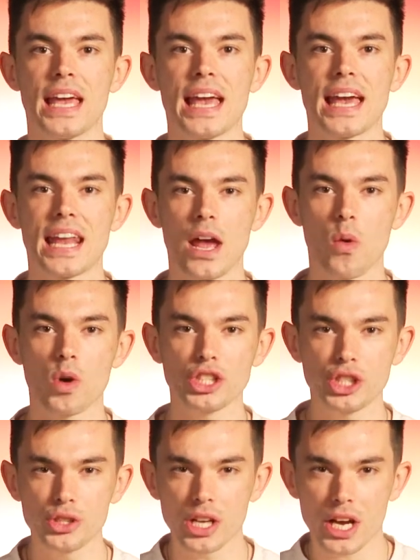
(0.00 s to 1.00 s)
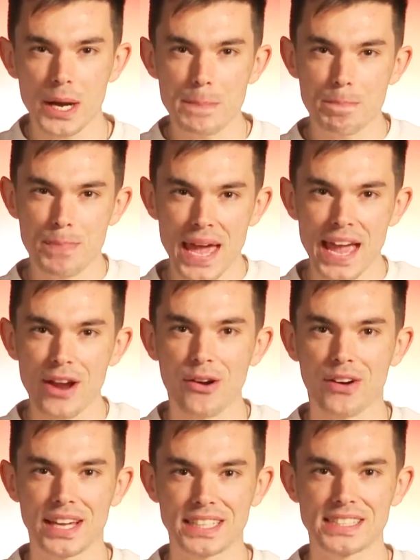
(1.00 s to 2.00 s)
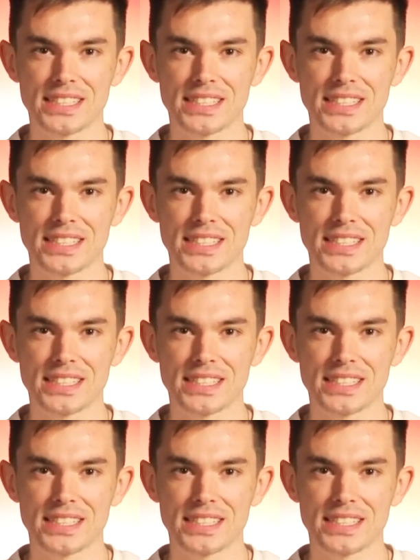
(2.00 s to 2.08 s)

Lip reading: And I want you to compare it.